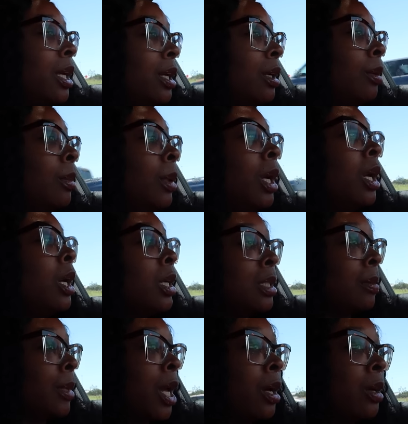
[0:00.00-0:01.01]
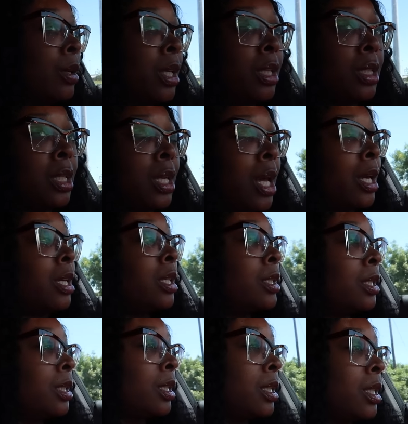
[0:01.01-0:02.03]
am, because I'm not gonna eat tonight because
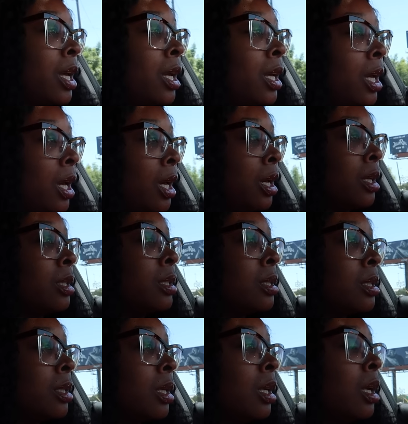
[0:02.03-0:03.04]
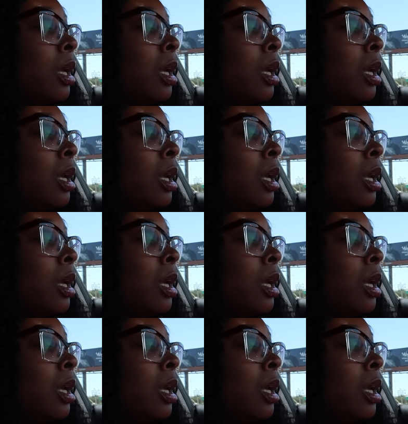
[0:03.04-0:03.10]
it's a steakhouse.